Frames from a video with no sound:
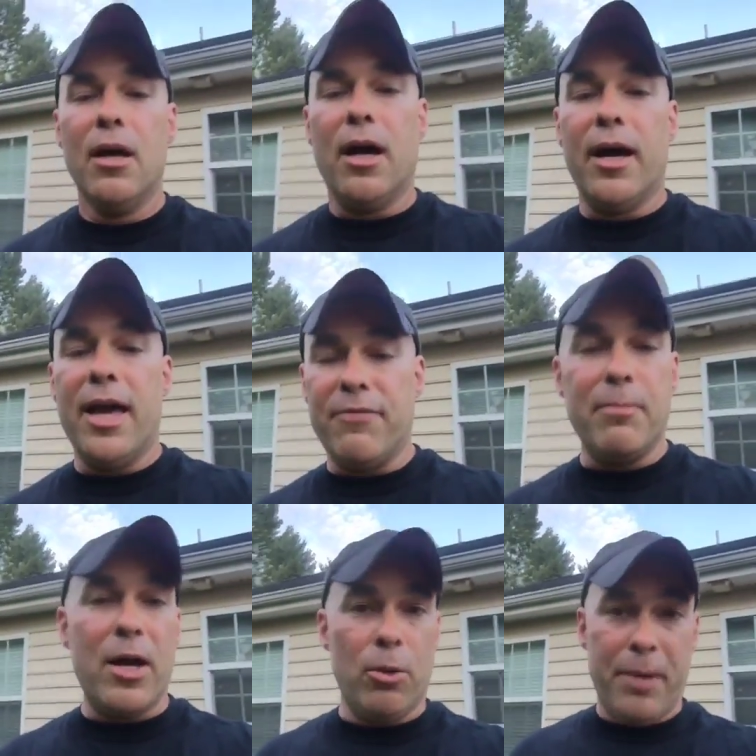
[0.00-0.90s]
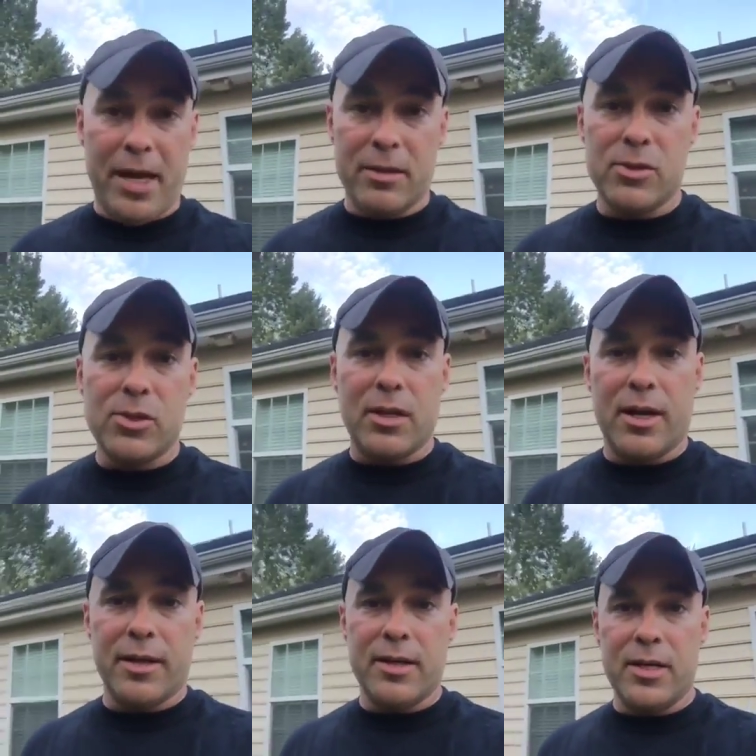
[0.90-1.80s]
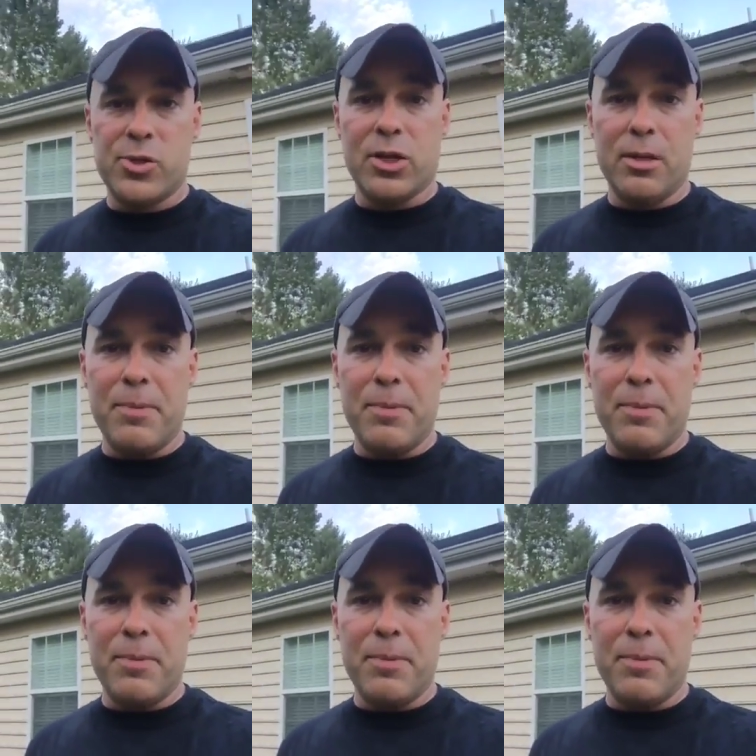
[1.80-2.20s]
heavy metal bands, is going to